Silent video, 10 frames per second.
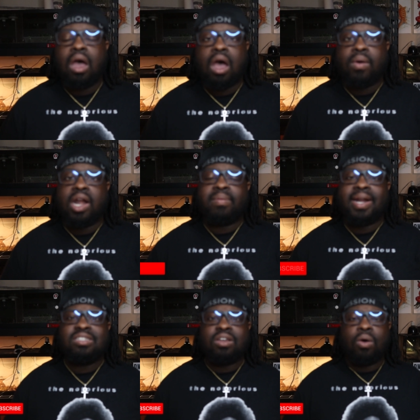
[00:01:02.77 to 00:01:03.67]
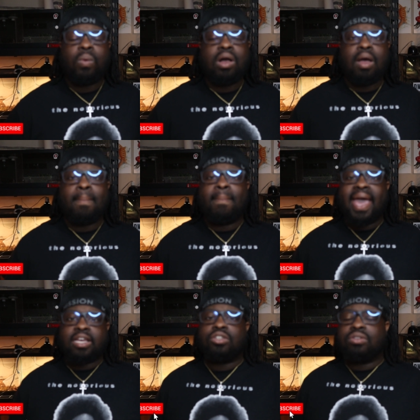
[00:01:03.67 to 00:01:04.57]
Alright everybody, so welcome
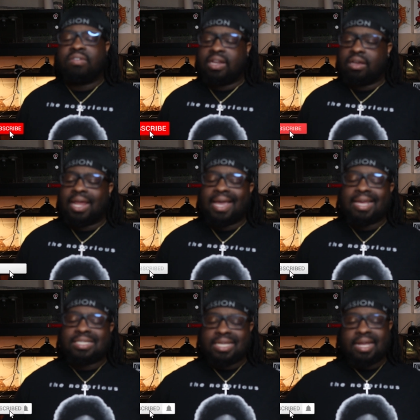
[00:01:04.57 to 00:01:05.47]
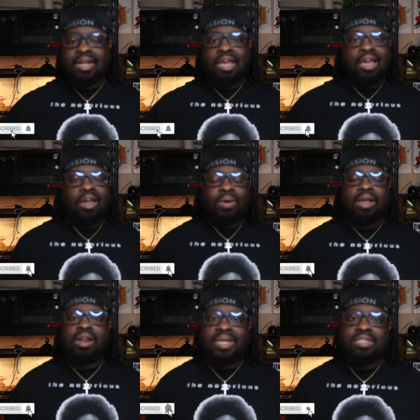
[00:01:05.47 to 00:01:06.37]
back to the video. Like I said,
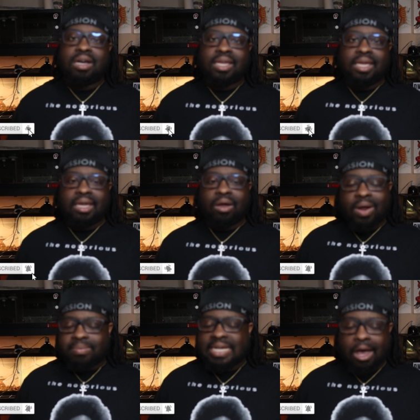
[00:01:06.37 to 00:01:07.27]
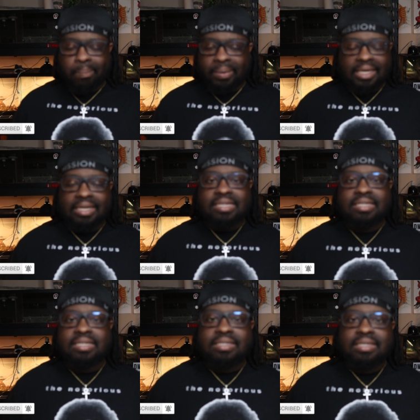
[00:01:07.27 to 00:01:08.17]
we're going to be talking reptile
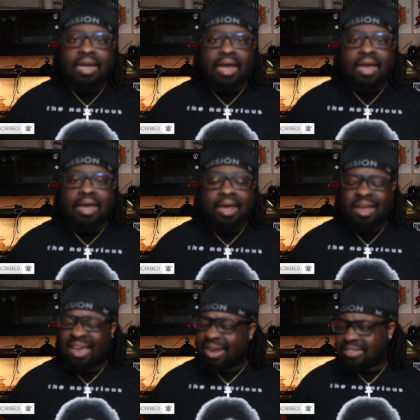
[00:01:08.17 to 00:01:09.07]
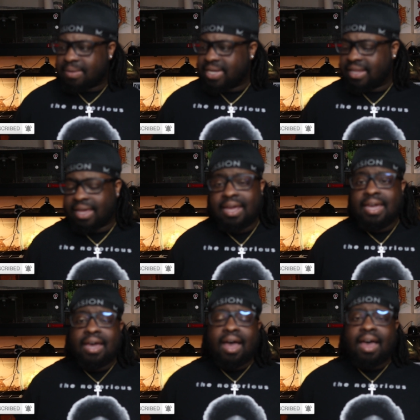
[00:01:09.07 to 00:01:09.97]
penises. I gotta stop saying
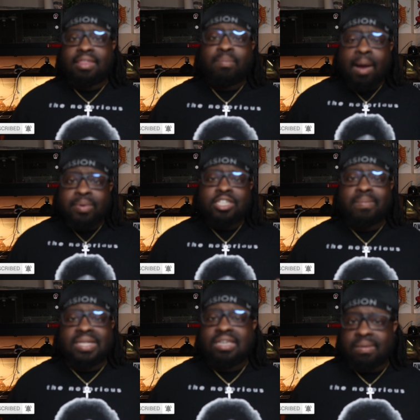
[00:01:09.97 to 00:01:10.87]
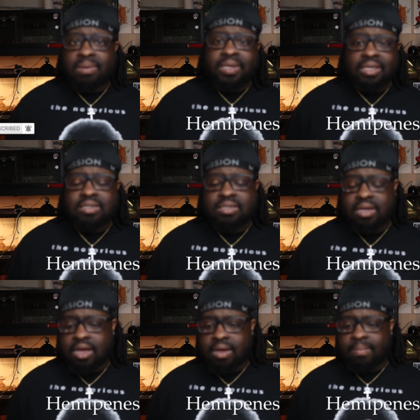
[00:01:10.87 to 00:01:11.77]
that. The proper term is hemipenes,
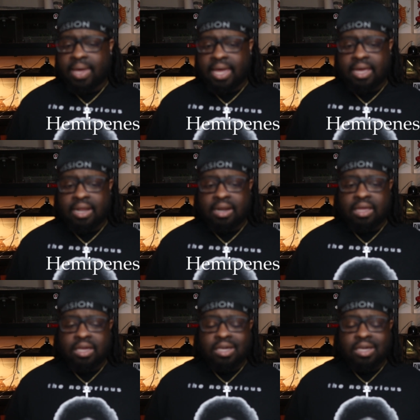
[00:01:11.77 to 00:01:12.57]
and